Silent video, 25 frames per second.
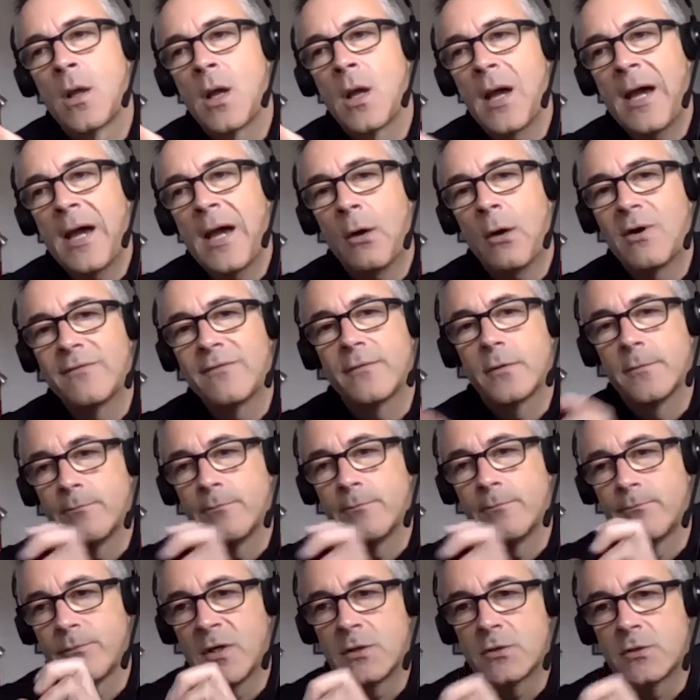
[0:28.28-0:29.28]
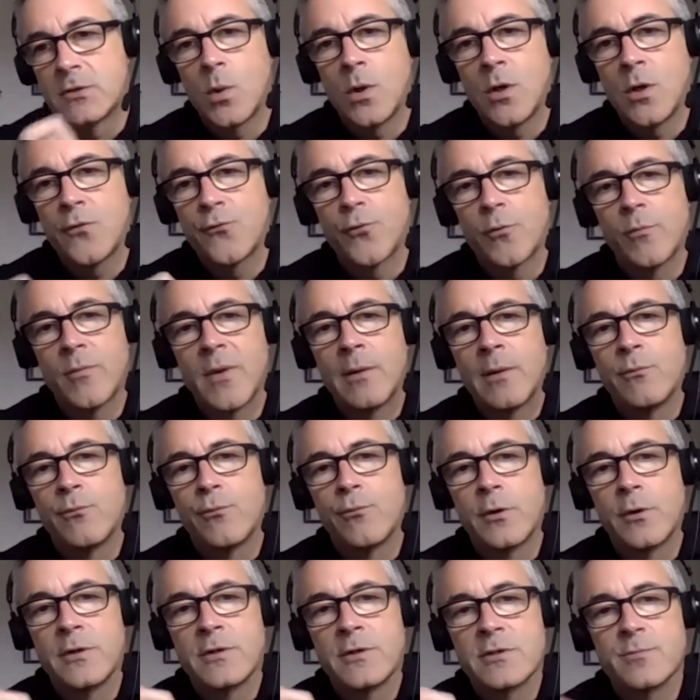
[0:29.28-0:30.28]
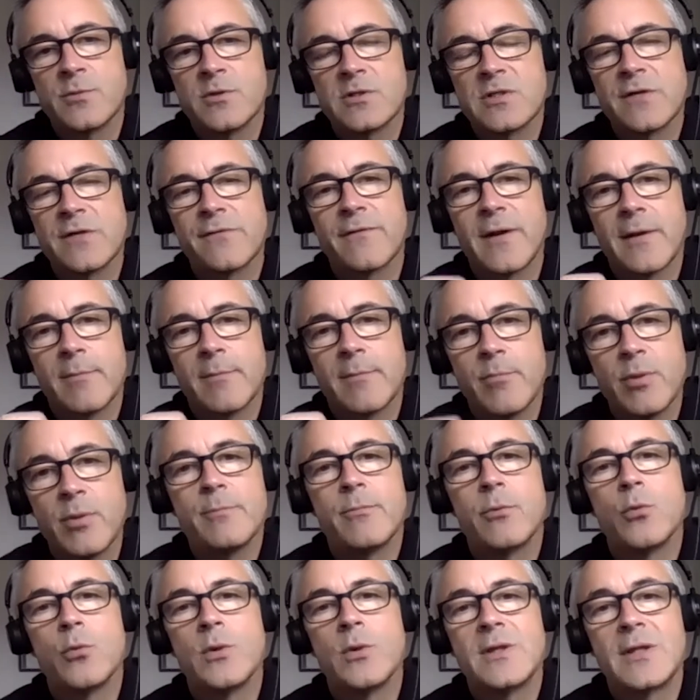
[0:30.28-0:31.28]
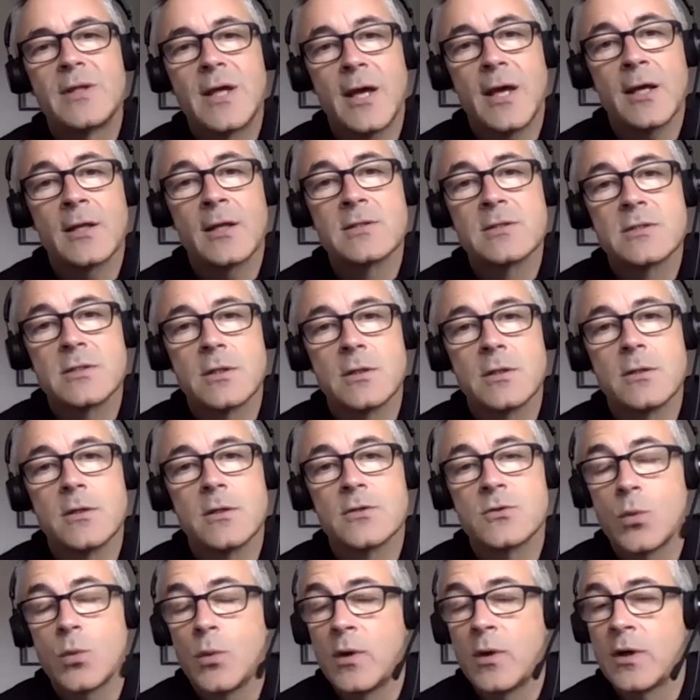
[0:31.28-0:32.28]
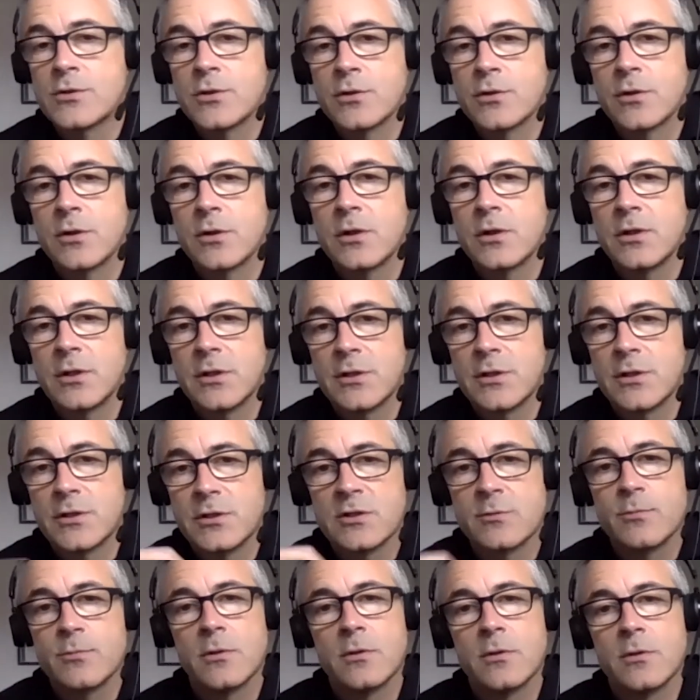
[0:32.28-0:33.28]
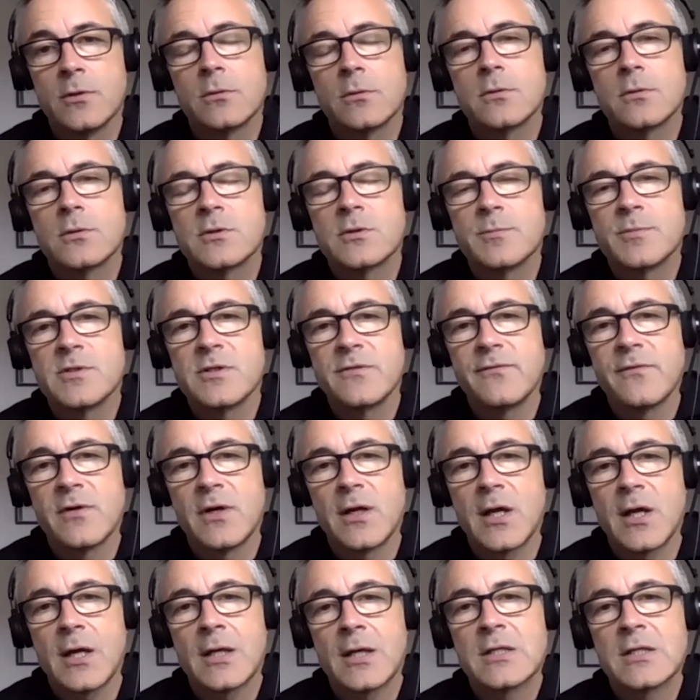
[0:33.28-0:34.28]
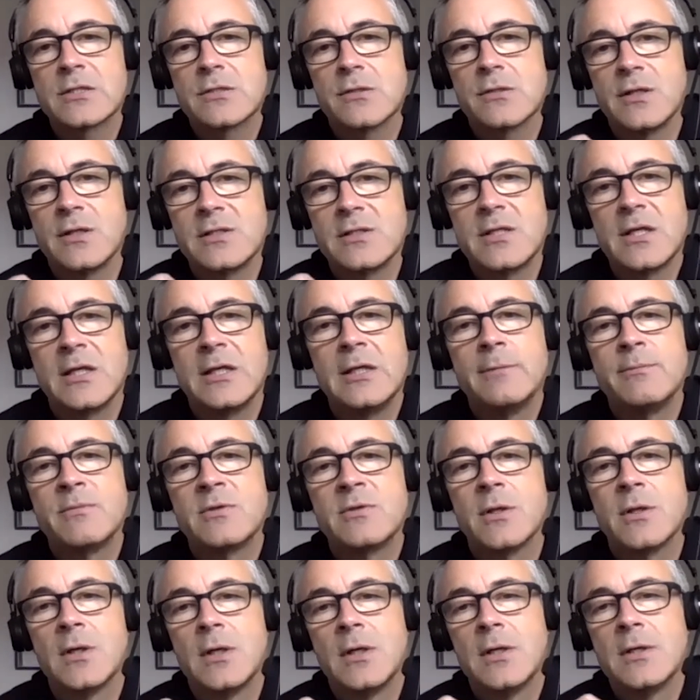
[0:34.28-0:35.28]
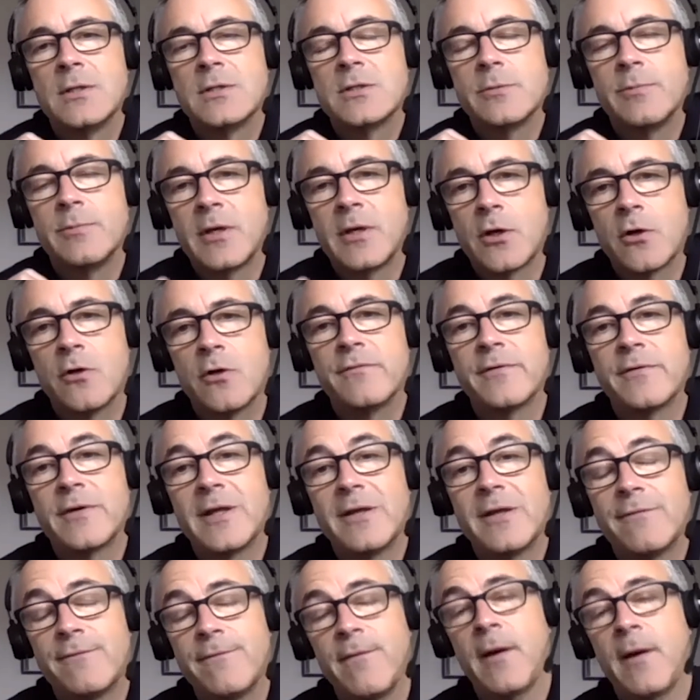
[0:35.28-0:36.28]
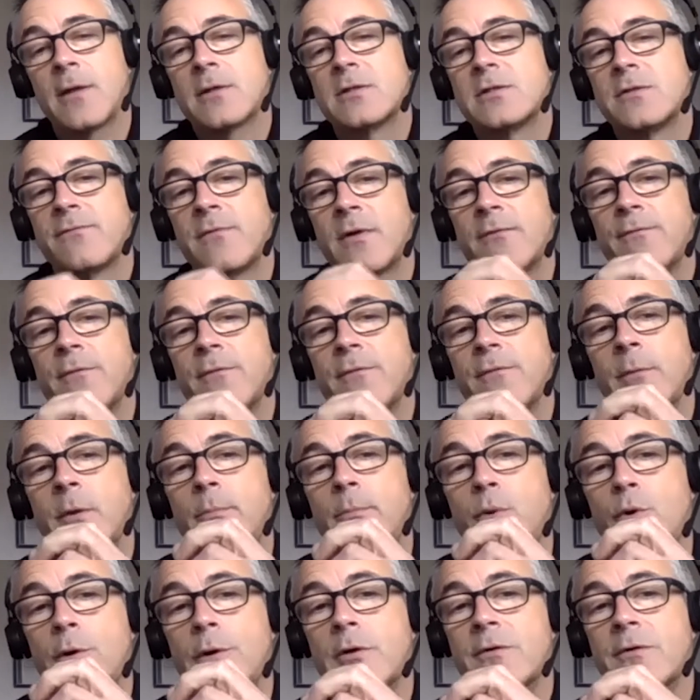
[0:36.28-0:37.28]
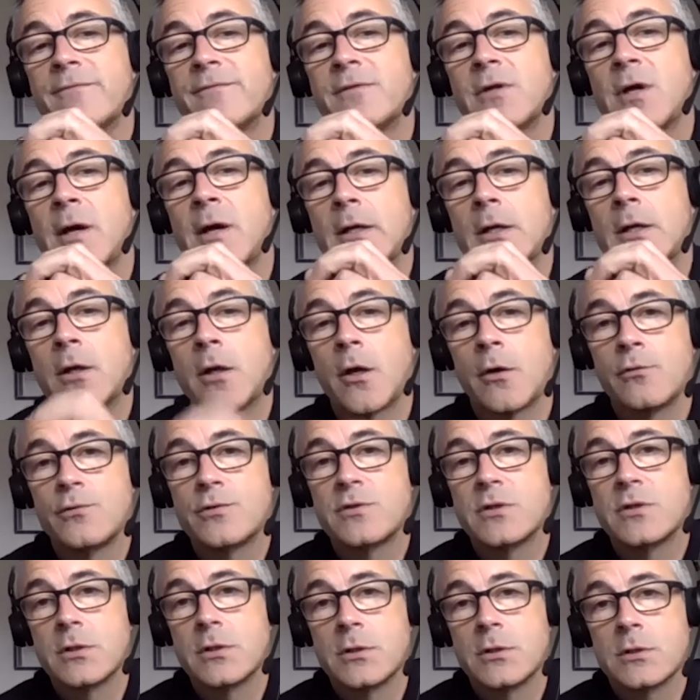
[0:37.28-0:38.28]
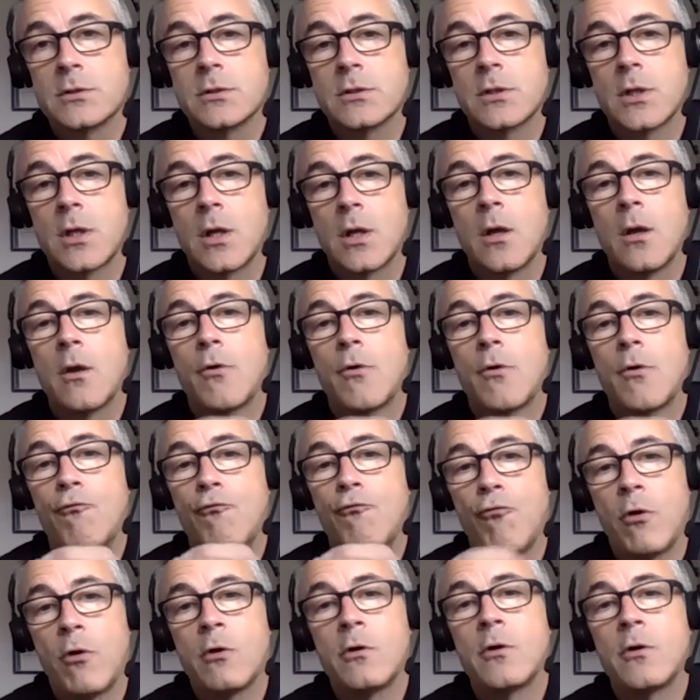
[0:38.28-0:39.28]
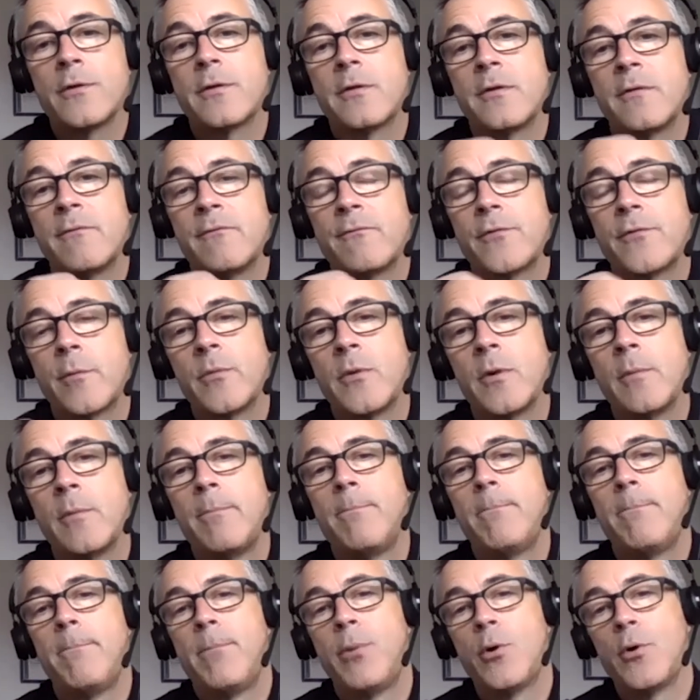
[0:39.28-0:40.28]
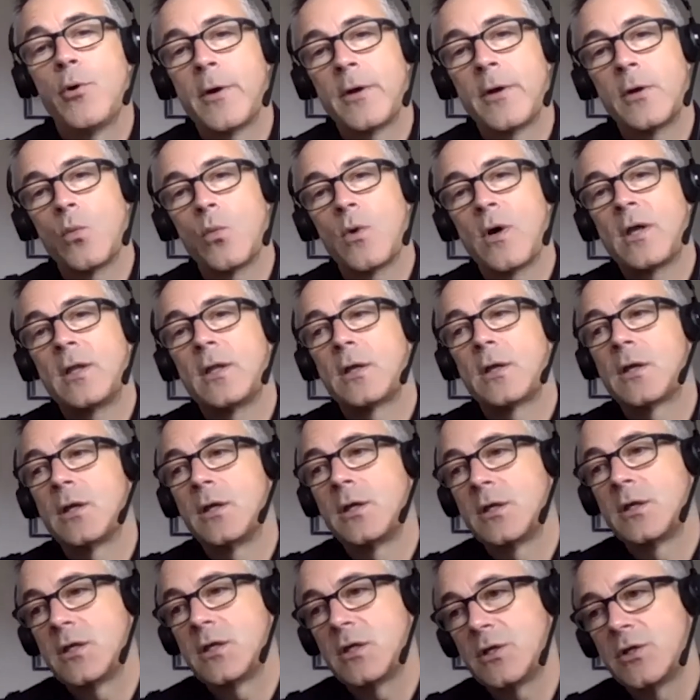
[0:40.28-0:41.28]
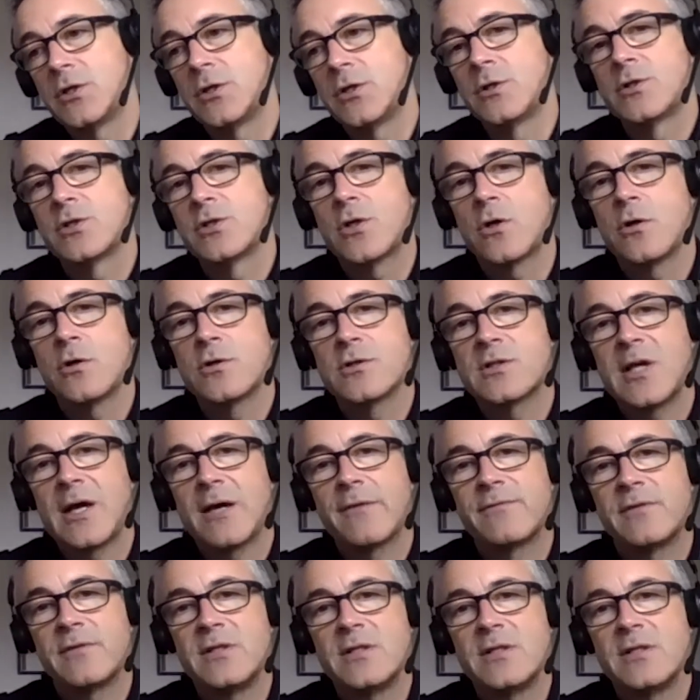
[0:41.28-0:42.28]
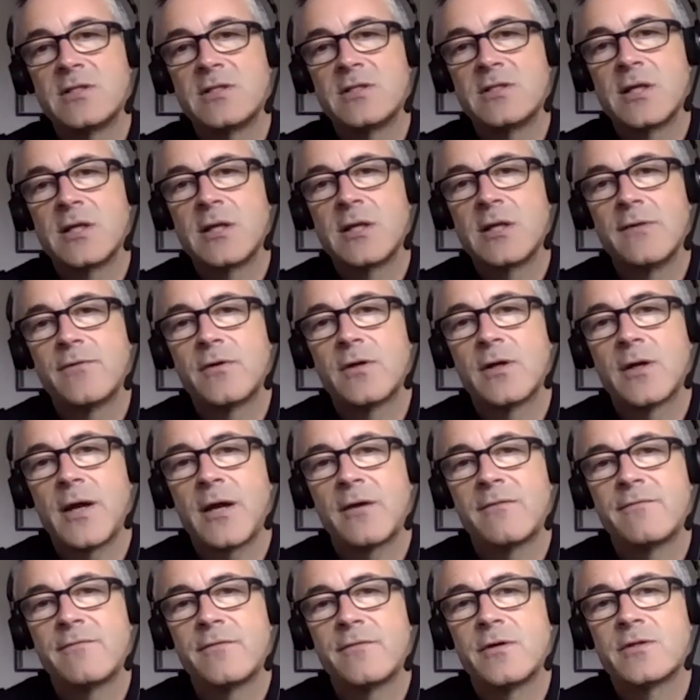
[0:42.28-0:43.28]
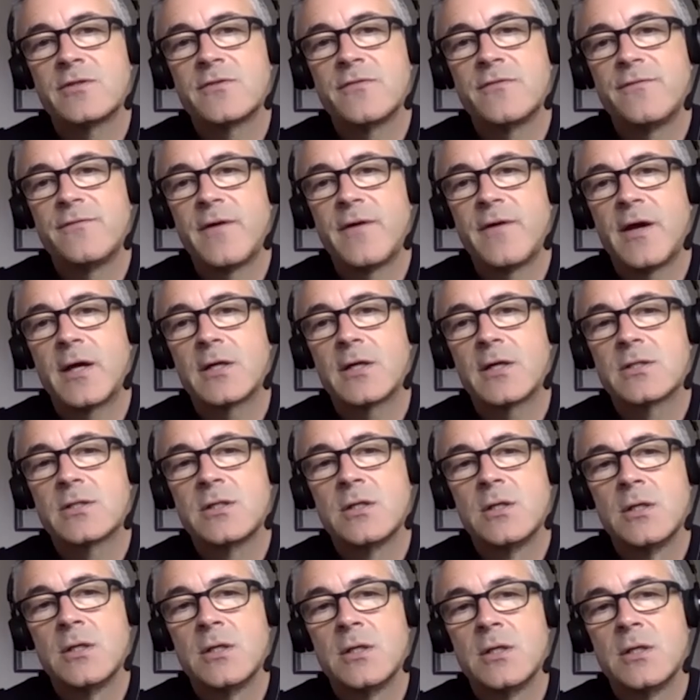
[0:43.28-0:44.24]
However, it's worth remembering, specifically people with cancer, as well as other conditions, but specifically cancer, are deemed to be covered effectively from the point of diagnosis, rather than from the point where the condition starts to have these significant adverse effects.